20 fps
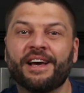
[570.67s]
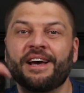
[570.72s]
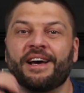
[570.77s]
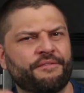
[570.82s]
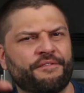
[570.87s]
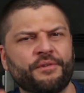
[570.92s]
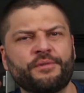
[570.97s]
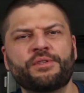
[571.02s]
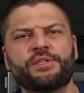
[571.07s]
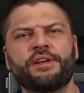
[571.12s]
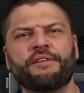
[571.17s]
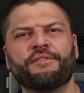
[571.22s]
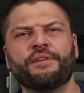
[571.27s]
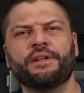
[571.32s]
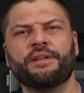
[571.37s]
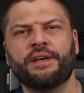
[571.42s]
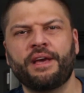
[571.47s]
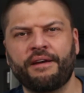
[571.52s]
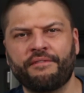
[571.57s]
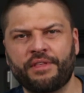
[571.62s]
Phones
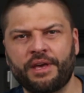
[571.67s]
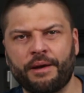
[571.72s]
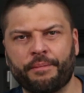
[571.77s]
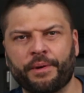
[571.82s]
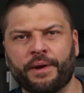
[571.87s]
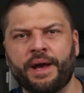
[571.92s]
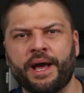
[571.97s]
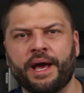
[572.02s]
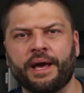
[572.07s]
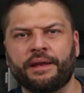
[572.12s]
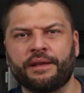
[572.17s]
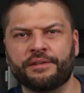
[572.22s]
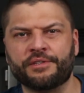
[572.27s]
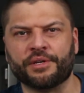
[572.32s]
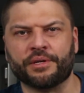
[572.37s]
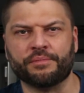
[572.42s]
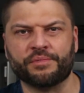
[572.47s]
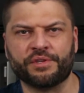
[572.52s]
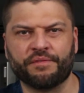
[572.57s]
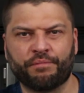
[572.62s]
definitely have the upper hand in
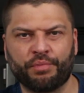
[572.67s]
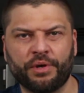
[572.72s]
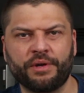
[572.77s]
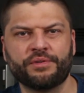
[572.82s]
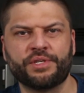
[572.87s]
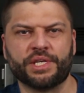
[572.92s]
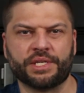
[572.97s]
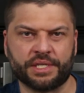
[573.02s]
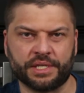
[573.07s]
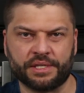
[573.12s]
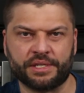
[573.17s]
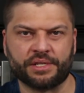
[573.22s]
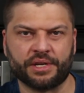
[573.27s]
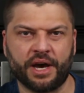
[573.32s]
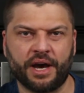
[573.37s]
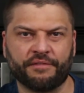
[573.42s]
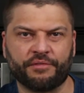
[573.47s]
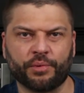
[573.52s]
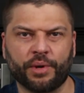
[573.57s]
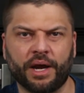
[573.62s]
terms of processing
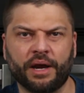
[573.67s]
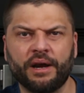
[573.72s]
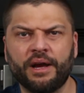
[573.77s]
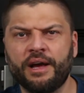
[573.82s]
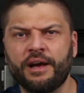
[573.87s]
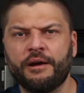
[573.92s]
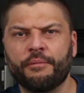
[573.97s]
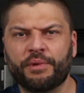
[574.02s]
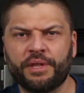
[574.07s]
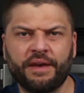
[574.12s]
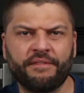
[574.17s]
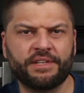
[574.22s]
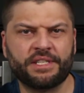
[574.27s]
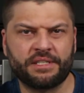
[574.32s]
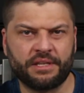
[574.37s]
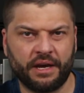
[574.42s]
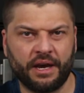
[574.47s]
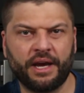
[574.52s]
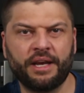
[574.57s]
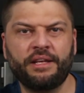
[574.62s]
software, but they have a
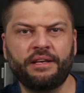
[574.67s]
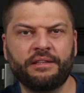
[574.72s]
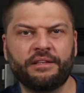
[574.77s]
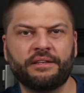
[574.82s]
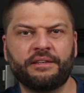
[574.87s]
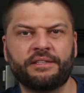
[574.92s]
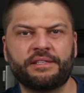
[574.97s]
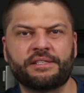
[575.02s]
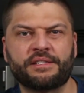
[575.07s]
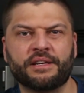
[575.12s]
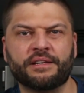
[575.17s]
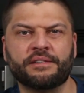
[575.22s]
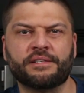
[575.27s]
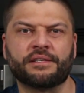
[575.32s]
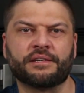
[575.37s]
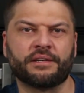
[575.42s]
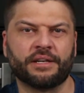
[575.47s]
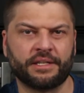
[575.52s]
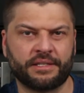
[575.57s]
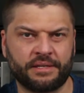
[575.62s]
tiny little
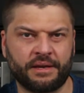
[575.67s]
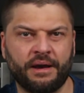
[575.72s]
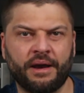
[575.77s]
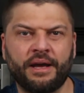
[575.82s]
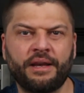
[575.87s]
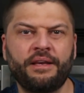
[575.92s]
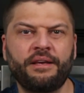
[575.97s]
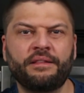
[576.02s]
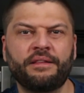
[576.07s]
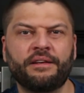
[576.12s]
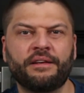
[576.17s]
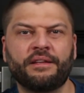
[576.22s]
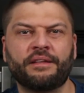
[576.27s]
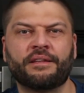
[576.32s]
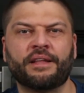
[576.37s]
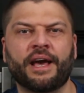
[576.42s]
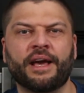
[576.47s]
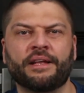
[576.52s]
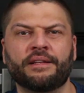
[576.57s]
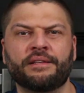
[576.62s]
sensor, a tiny little
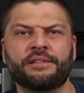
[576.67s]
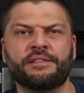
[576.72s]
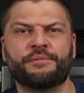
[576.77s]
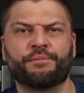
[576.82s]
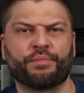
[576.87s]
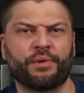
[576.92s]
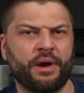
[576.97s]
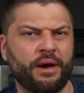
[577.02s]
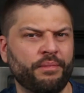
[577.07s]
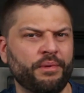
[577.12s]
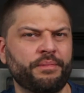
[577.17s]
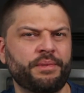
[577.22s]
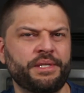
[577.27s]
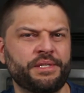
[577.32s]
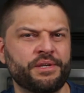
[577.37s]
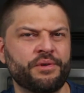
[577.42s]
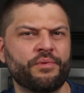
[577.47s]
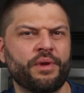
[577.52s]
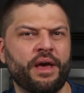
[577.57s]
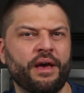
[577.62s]
lens, probably
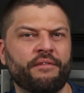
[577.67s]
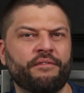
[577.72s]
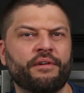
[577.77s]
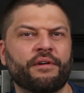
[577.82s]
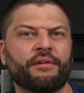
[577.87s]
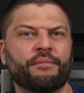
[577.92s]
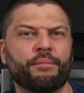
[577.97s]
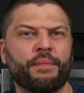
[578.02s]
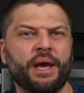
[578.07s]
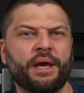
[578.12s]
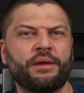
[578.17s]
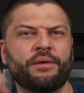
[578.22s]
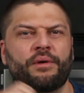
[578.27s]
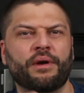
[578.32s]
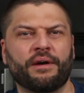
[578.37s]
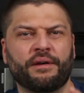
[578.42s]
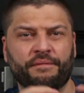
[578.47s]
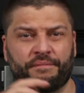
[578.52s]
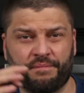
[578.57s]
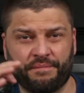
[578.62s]
don't have
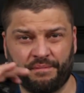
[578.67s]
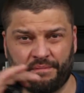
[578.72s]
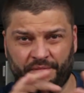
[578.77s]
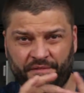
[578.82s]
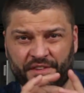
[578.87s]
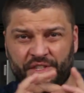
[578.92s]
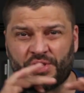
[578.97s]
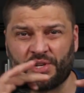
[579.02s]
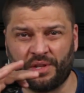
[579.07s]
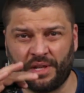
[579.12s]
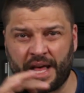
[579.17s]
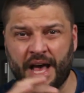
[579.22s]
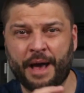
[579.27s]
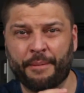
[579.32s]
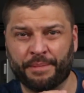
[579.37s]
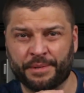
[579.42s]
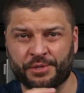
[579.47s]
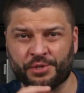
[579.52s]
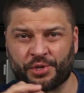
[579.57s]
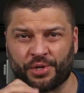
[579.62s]
a physical
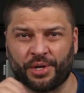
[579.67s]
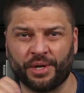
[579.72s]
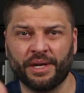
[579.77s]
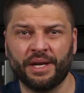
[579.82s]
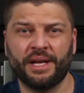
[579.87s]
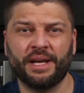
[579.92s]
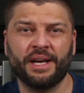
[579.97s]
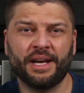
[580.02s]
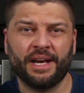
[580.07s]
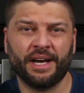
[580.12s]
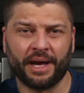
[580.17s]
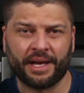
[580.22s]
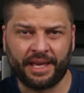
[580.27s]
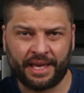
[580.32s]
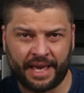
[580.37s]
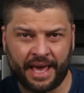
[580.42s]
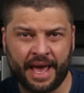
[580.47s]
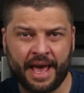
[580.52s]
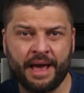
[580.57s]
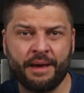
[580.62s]
aperture. A
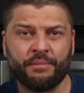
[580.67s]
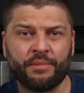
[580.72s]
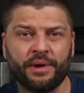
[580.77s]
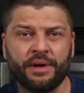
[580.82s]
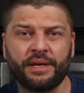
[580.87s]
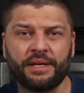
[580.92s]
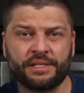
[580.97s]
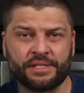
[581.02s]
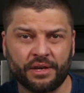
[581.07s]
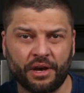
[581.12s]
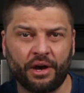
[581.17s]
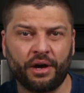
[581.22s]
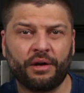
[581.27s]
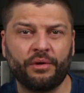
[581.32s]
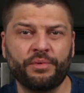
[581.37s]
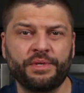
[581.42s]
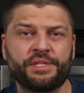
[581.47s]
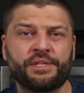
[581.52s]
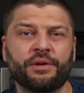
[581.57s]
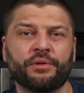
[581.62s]
camera is
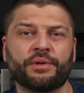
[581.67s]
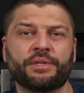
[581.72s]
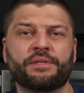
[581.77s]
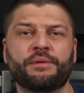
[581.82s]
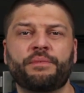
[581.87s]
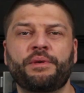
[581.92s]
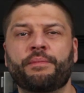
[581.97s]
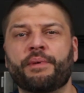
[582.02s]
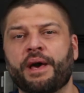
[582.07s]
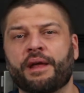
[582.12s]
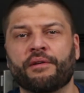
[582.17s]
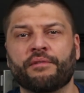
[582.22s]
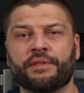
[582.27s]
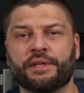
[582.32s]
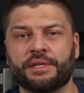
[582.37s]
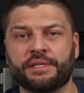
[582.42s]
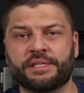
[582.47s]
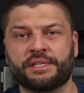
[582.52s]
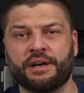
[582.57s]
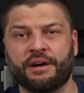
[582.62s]
always going to be better
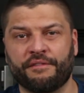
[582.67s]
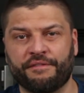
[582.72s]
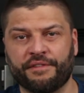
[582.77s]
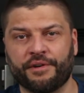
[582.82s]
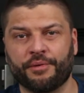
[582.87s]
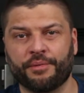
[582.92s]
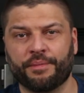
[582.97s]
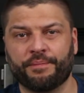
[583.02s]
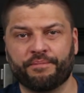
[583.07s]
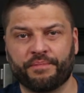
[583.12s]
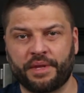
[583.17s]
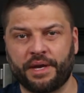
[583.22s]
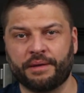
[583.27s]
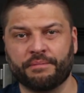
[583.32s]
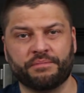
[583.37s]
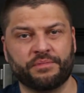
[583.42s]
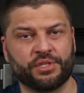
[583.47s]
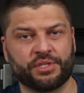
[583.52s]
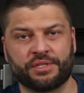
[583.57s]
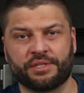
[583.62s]
than a cell phone.
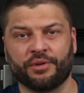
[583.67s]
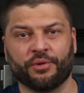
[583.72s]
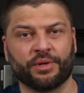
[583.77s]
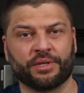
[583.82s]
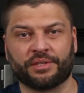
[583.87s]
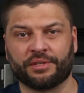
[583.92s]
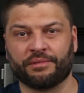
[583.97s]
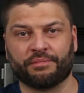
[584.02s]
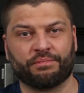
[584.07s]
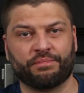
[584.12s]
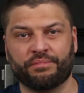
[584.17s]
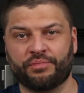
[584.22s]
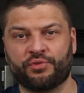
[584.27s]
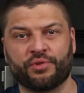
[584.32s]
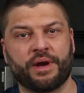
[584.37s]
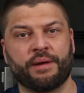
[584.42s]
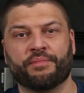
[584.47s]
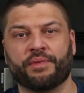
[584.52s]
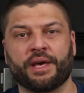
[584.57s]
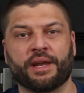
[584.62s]
I'm just going to
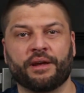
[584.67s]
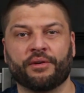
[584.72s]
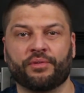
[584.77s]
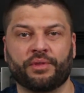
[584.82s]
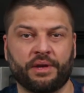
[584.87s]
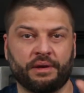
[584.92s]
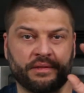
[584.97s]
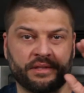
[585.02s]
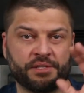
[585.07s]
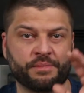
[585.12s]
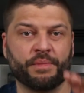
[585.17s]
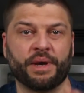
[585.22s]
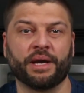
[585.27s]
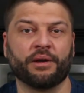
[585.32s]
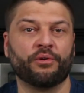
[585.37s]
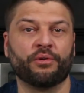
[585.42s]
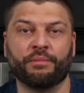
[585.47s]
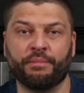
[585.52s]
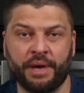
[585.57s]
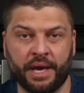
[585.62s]
drop that out there. That's my
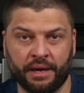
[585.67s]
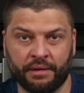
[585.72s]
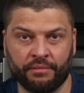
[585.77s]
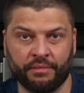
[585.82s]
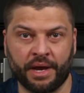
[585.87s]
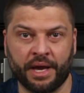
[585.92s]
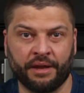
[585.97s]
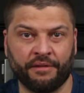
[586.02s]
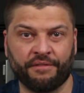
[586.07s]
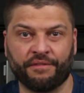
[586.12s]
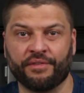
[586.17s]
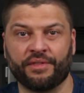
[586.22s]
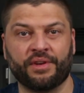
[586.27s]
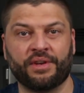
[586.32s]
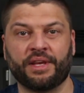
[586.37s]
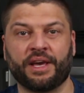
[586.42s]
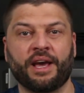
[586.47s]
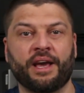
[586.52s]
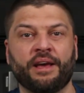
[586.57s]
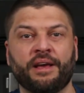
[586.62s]
old man rant for the
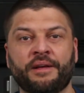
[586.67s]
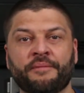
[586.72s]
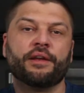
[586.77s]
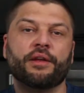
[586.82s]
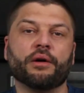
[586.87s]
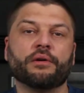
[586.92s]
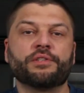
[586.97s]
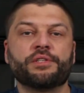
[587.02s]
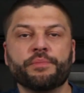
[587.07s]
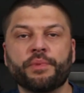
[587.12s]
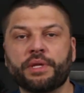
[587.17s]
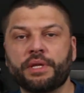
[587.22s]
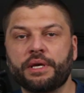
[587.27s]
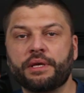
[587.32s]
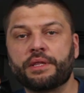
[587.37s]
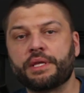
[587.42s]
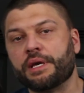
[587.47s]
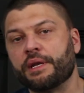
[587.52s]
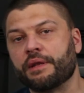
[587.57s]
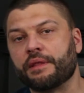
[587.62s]
day. Now, ultimately,
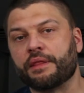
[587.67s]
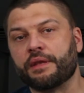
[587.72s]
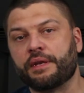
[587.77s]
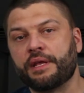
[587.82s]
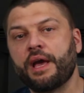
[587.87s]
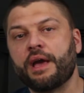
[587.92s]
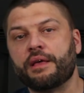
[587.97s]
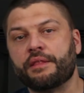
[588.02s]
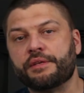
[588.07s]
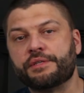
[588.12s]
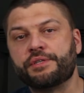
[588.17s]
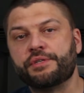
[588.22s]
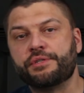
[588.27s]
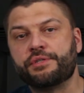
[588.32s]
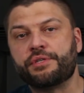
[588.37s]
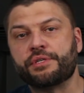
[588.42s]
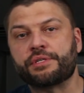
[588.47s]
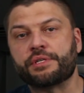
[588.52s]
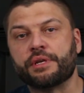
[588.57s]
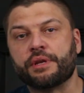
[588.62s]
at the end of the day, this is
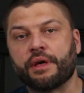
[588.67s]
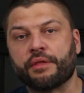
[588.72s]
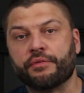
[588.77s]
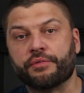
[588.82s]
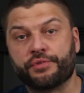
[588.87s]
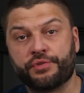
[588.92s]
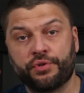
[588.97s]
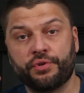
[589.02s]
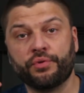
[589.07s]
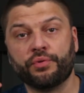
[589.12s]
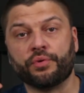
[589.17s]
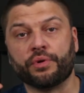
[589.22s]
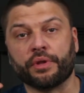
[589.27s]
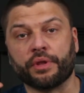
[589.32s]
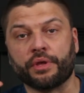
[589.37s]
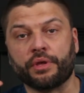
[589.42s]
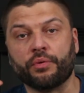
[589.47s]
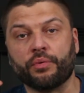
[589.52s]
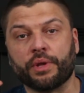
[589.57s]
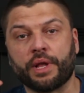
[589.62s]
just another tool
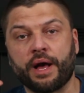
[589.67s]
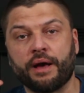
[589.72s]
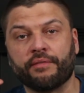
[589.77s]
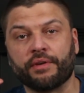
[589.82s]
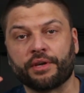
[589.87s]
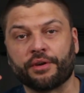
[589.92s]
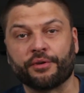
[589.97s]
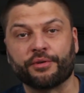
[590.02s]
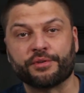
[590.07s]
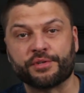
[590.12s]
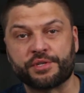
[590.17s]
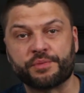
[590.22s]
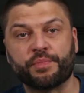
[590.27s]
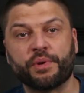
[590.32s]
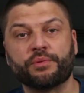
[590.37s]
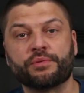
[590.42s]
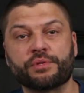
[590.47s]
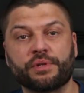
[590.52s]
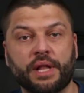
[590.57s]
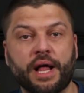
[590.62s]
that you will have at your
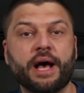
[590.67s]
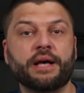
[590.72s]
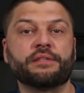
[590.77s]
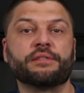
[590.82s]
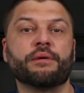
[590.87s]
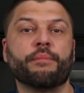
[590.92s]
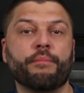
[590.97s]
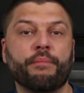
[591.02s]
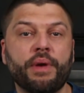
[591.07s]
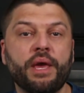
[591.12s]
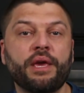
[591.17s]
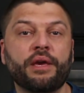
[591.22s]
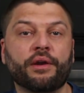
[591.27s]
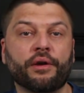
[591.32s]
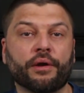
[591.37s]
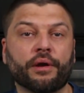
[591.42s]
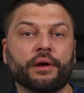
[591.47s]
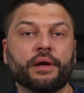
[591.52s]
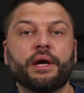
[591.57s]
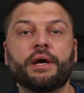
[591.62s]
disposal as a
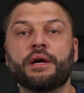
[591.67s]
maker